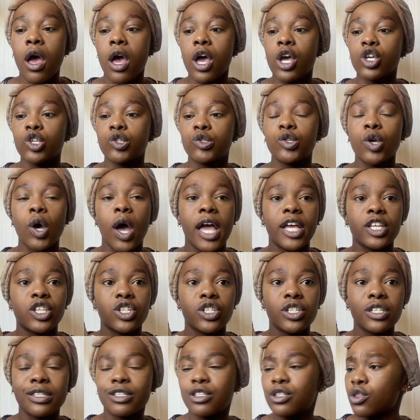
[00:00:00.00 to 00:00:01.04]
So I
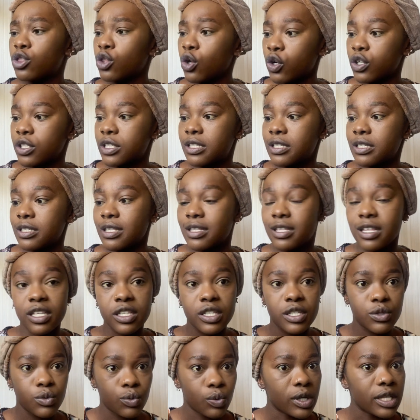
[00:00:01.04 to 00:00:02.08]
just thought
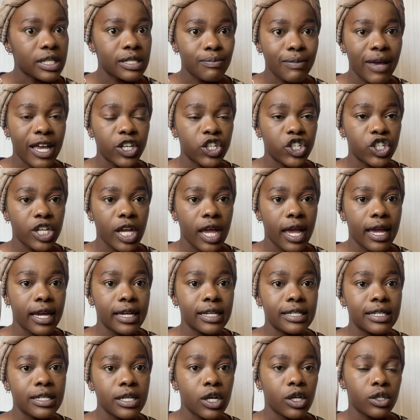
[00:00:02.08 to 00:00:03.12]
this was my
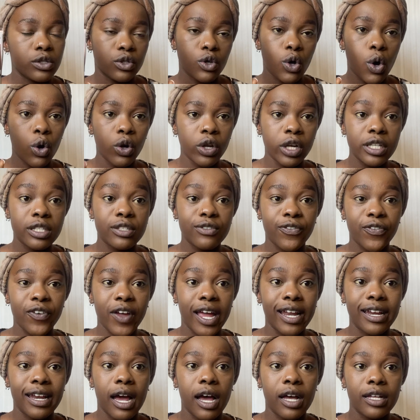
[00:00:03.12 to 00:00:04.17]
shade, only to
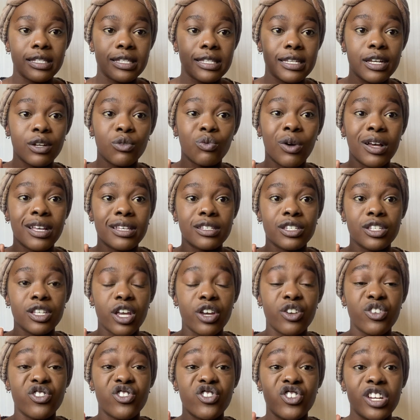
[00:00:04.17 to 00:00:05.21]
find out
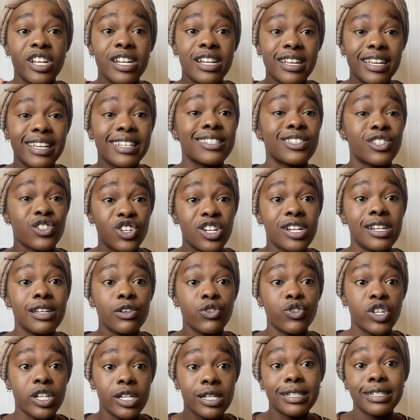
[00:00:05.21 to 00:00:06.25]
it's
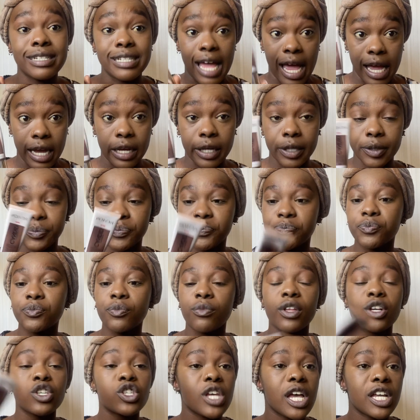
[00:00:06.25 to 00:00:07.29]
really dark.
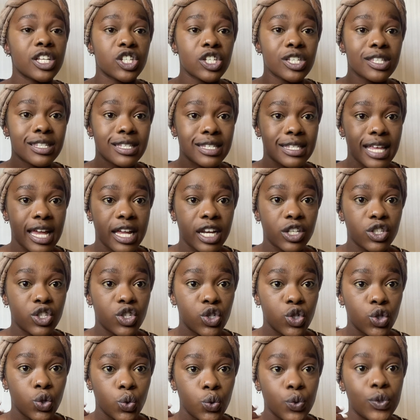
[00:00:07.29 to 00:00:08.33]
So I just decided
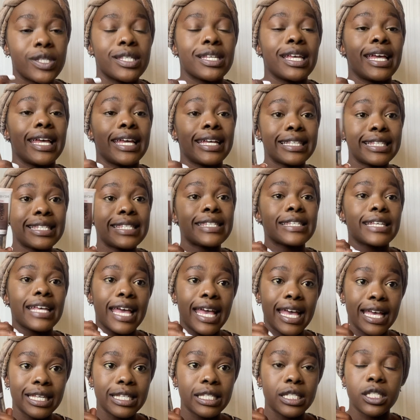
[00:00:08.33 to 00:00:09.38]
to use it
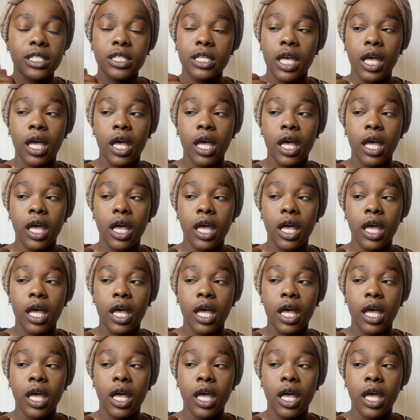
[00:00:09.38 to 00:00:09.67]
as